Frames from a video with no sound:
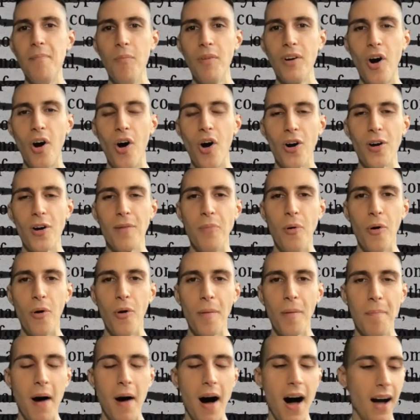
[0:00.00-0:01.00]

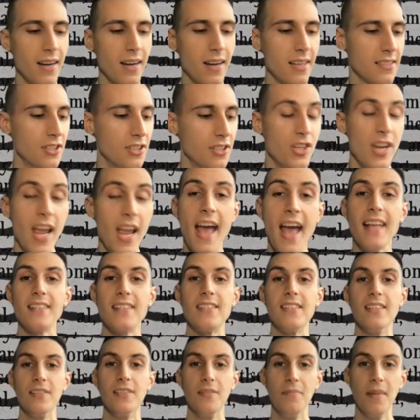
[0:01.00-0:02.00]
cardboard box and she hands
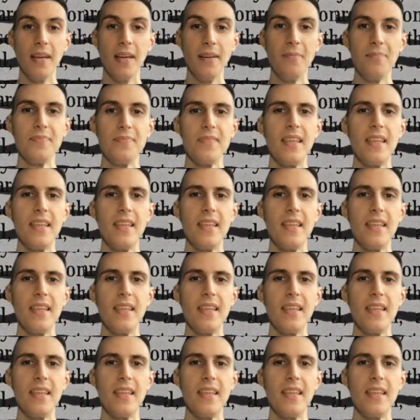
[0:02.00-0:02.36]
it to me.